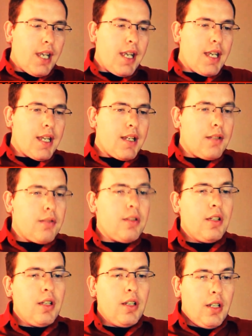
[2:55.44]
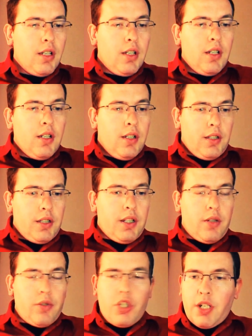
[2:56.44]
And, you
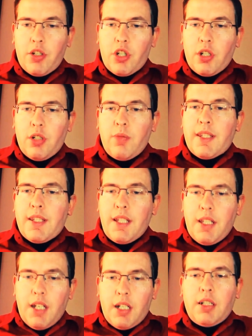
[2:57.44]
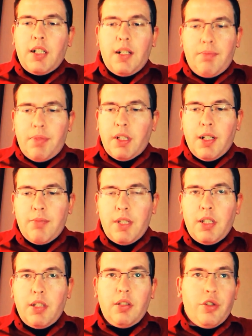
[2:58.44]
know, Shangela was the young,
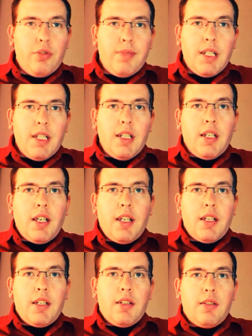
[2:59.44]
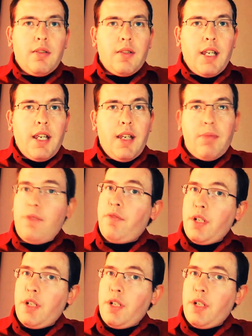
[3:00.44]
up-and-coming newbie, and they had been